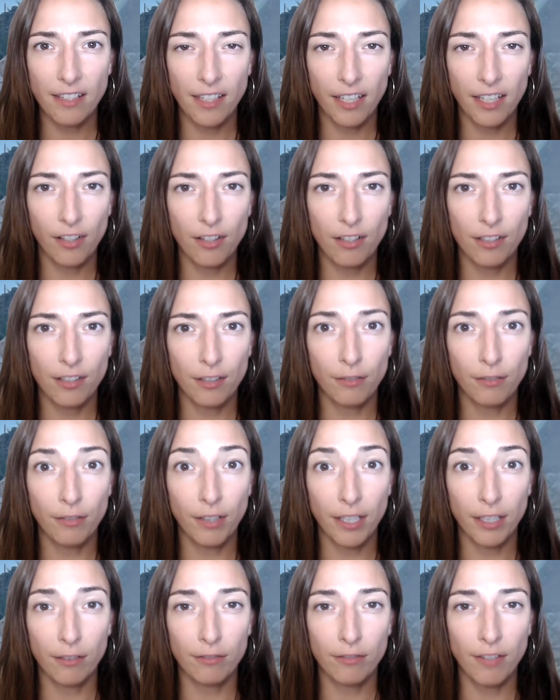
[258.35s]
They call it the
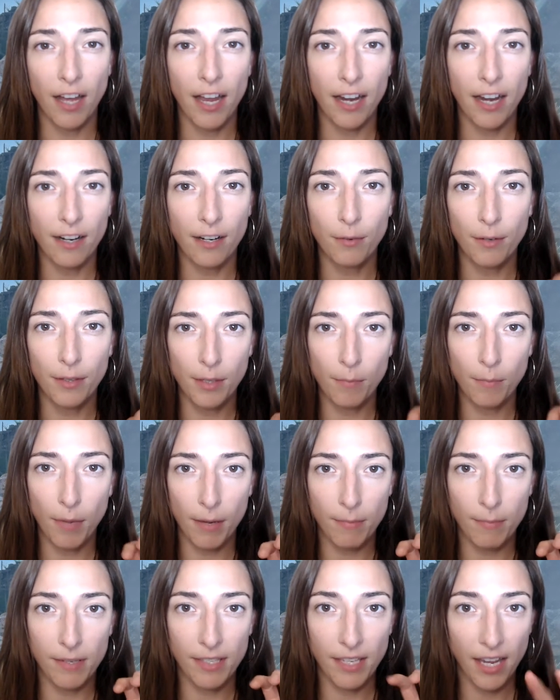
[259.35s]
ring of fire, when the
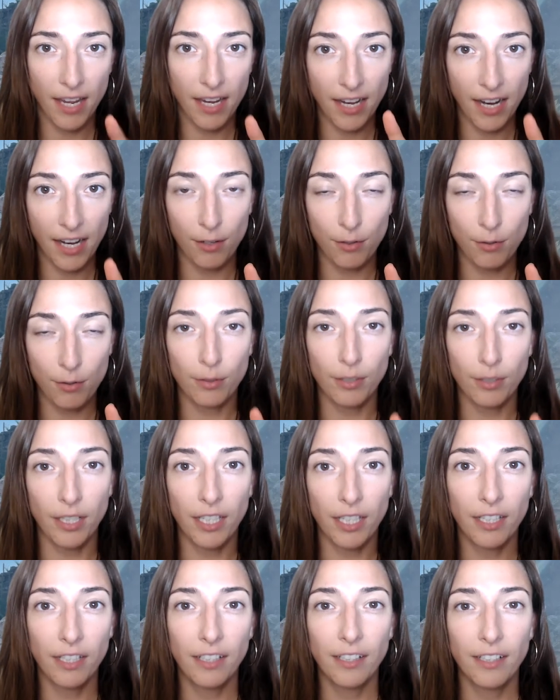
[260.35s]
baby's head actually